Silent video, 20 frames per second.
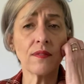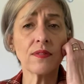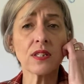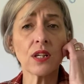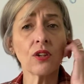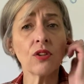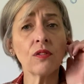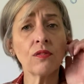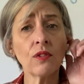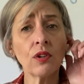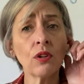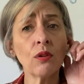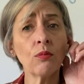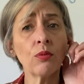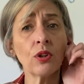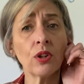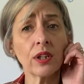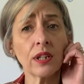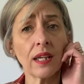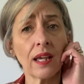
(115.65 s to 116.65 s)
So you've got to
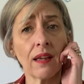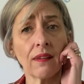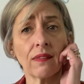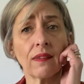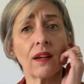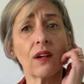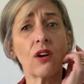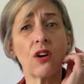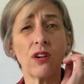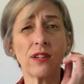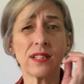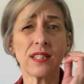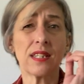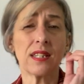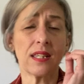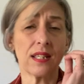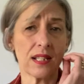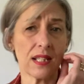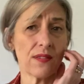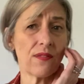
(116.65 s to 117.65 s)
work out the
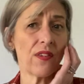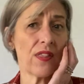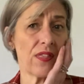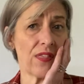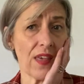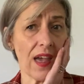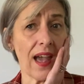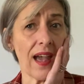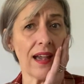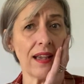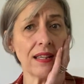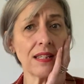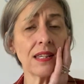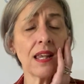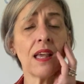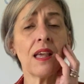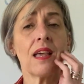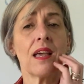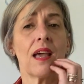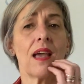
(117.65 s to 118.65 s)
costings for that
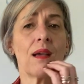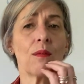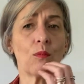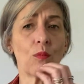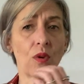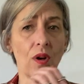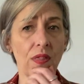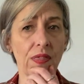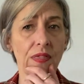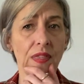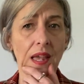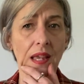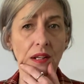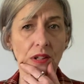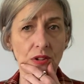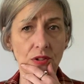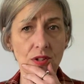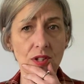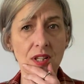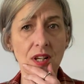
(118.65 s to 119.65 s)
and what that
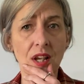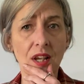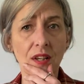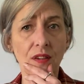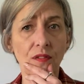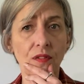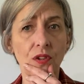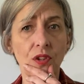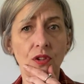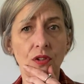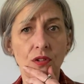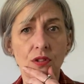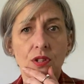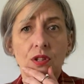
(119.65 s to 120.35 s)
looks like for you.